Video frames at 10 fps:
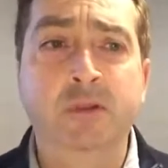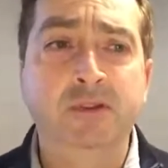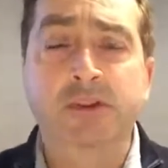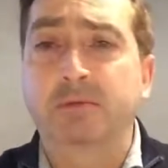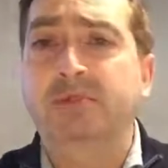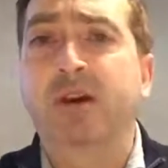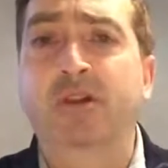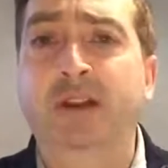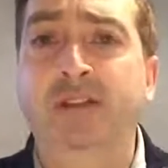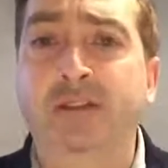stop
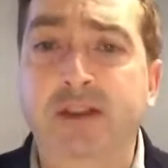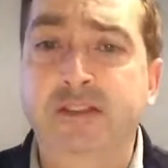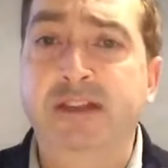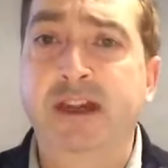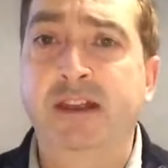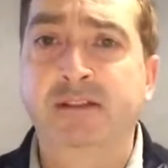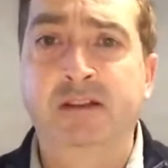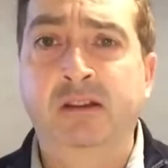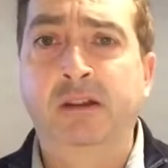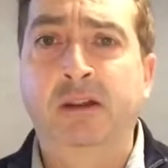smoking in 30 days,
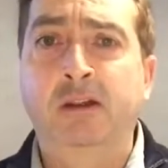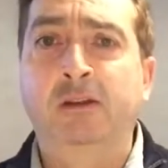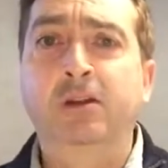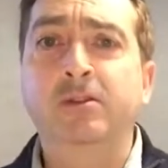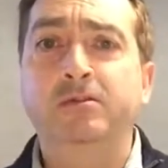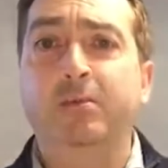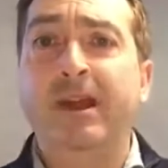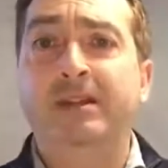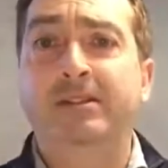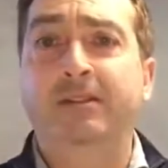lose
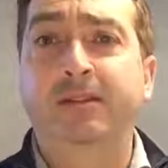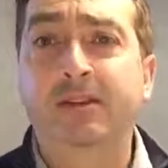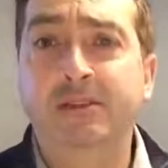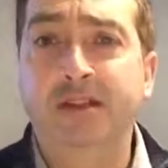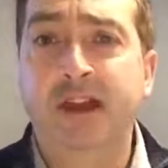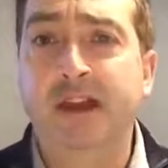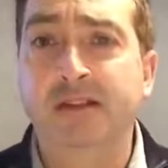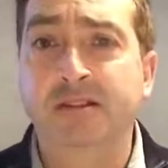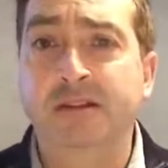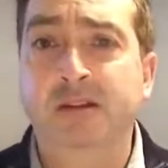weight in 30
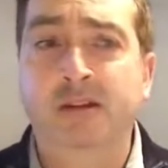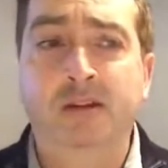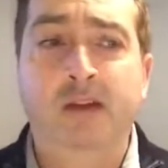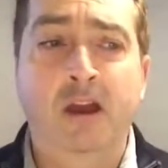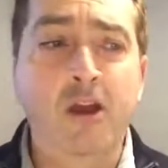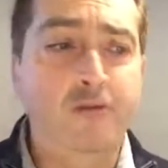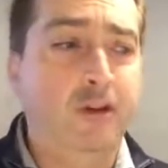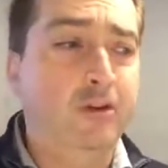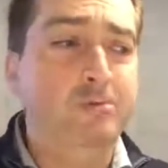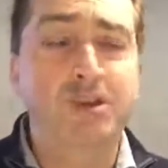days,
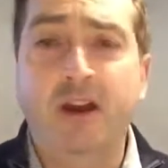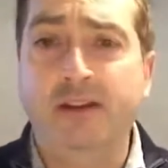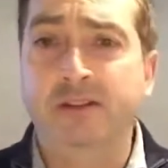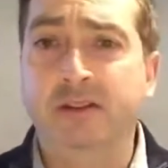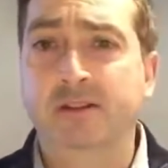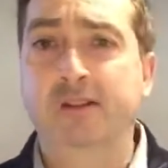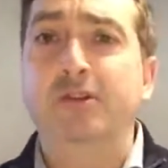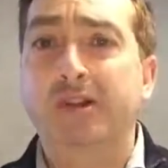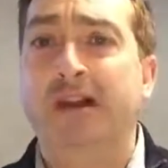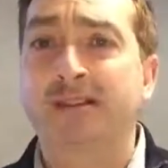overcome shyness,
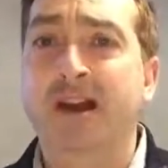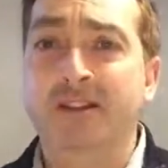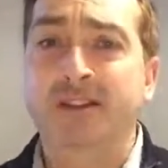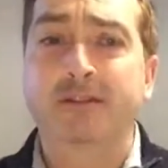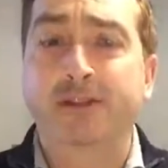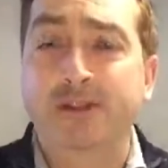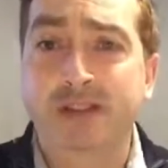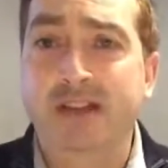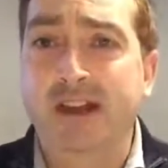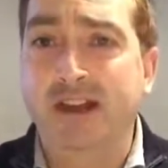social anxiety in
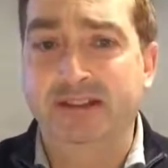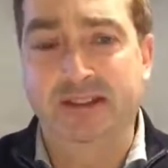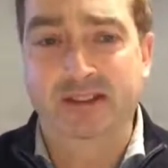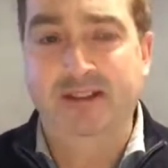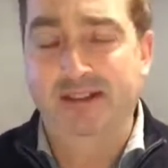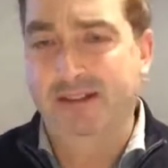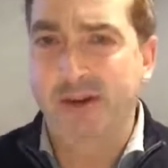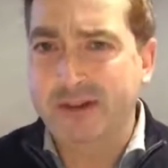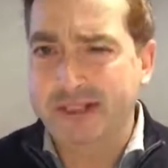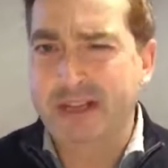30 days. They
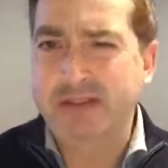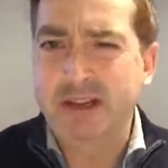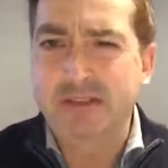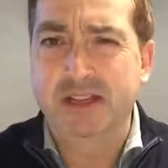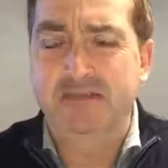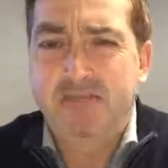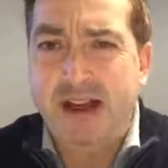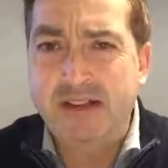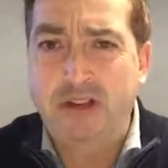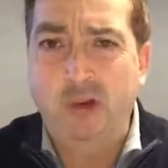always seem to use this
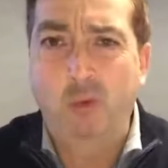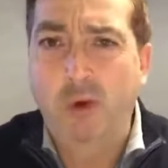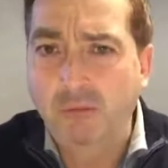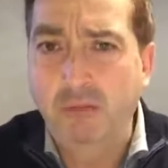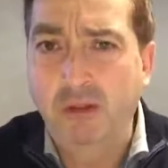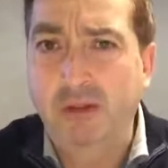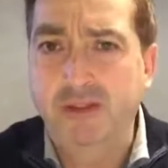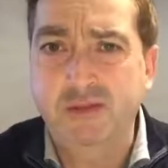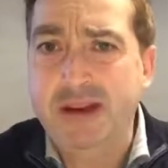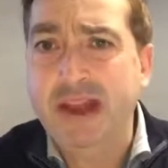magical 1
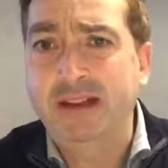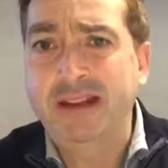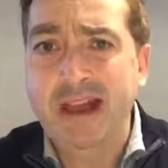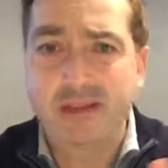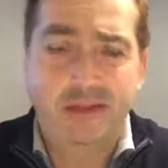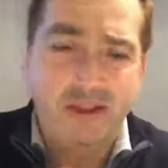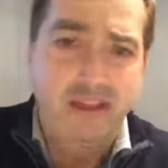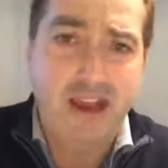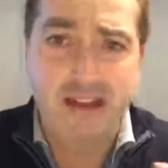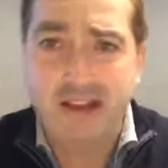month, 28 day,
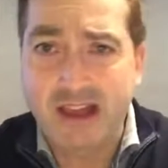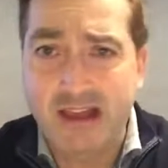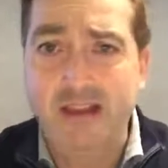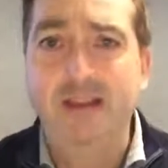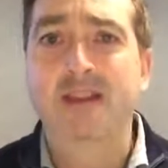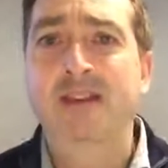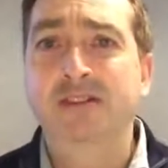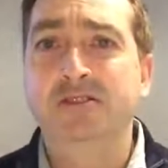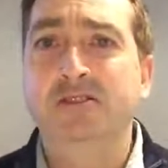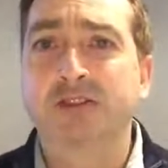38 day
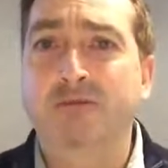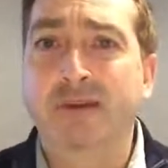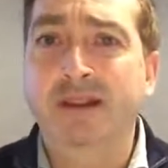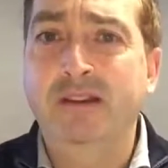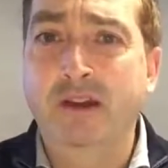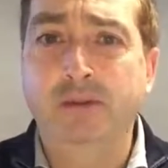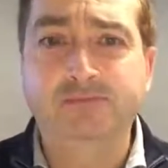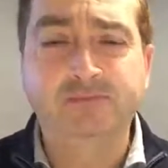sort of window.